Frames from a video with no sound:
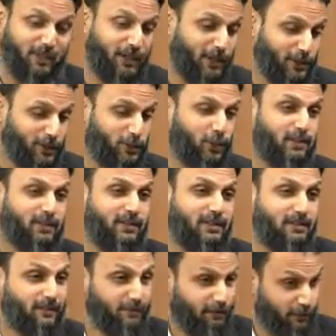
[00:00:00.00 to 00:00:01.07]
large
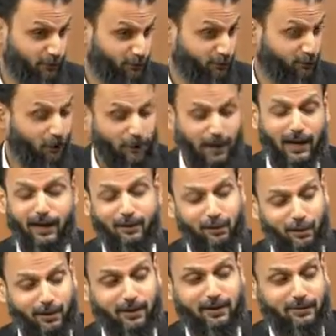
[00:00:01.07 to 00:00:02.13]
quantities of very strong alcohol,